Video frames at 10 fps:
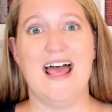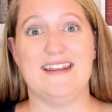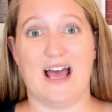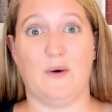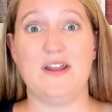
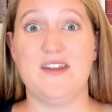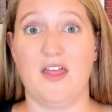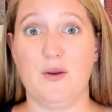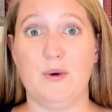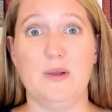Now,
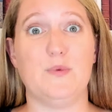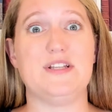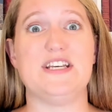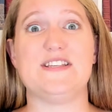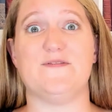another one which
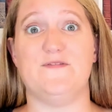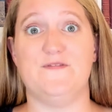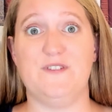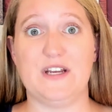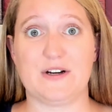is
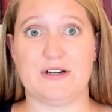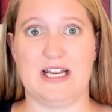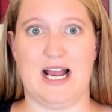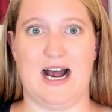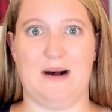very
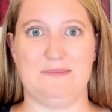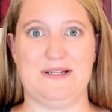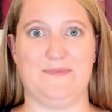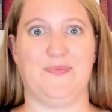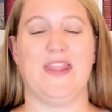
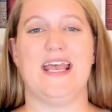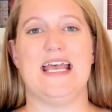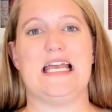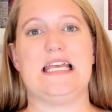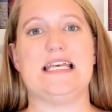common
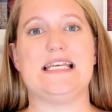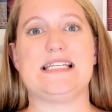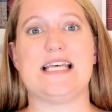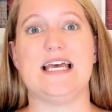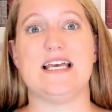
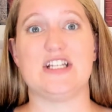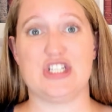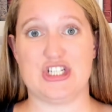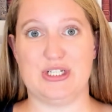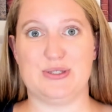is
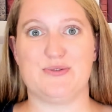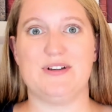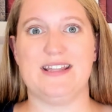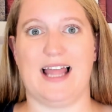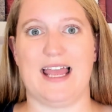
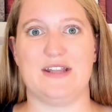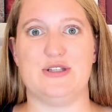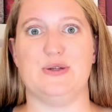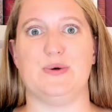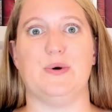children like
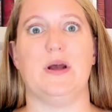to